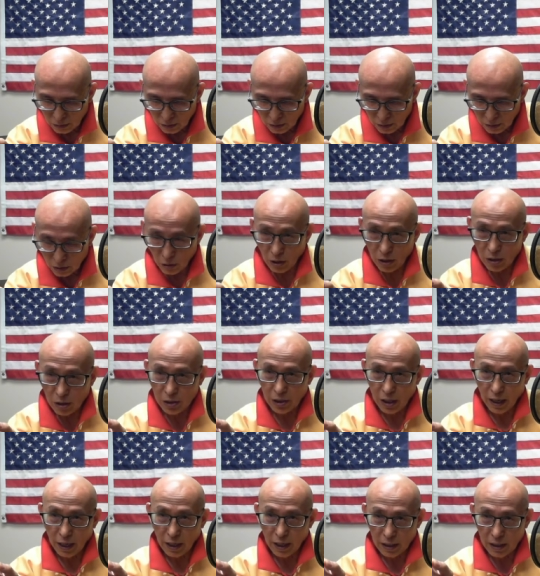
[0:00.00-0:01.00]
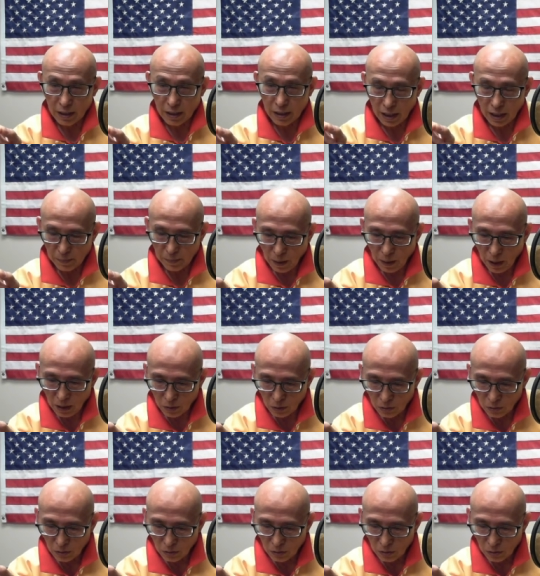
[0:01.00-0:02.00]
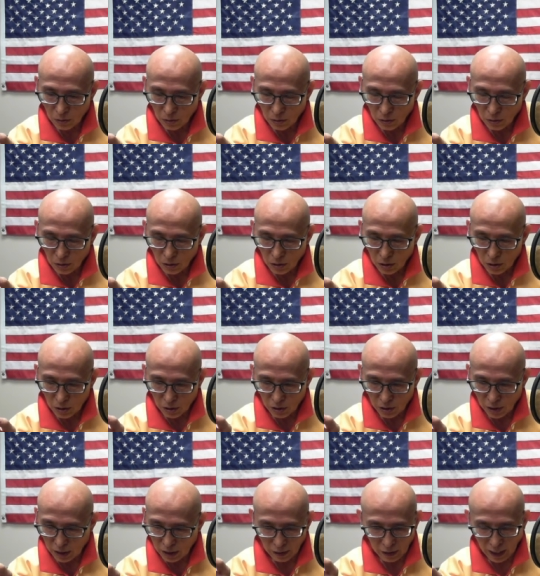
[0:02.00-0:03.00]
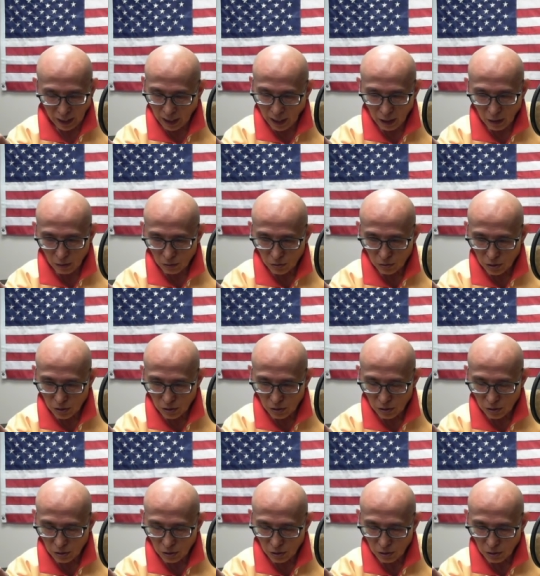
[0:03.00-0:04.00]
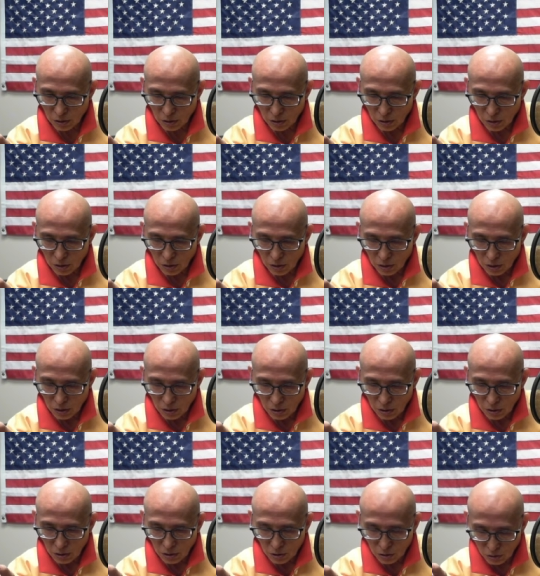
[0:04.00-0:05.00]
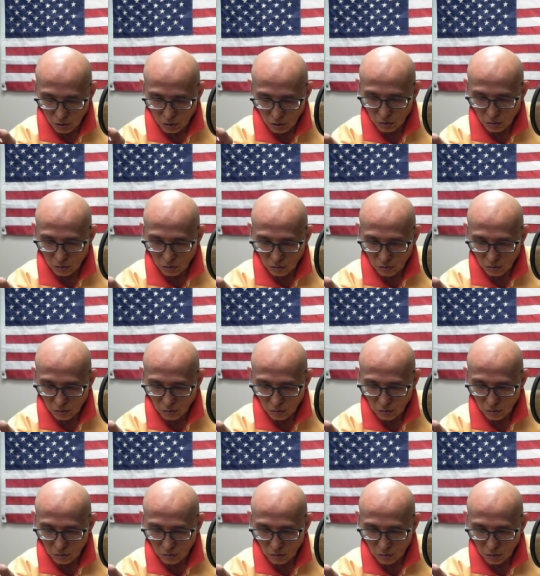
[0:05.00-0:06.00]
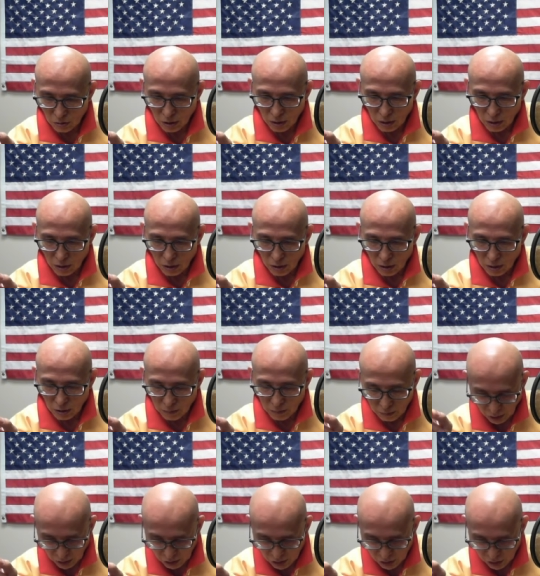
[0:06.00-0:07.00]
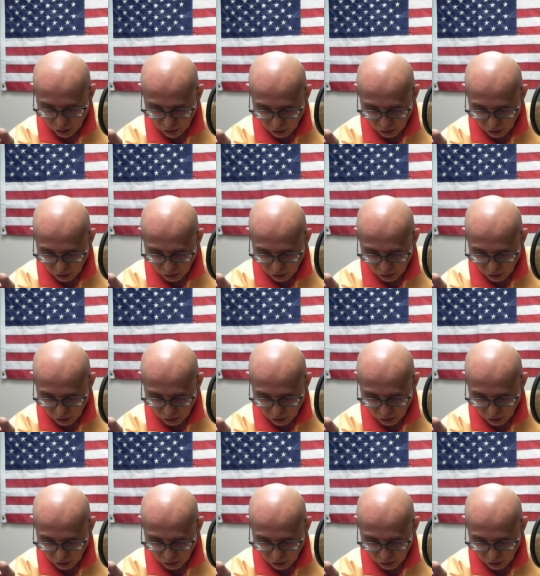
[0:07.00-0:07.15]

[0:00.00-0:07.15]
you are staying in that puddle. You cannot get out. You must.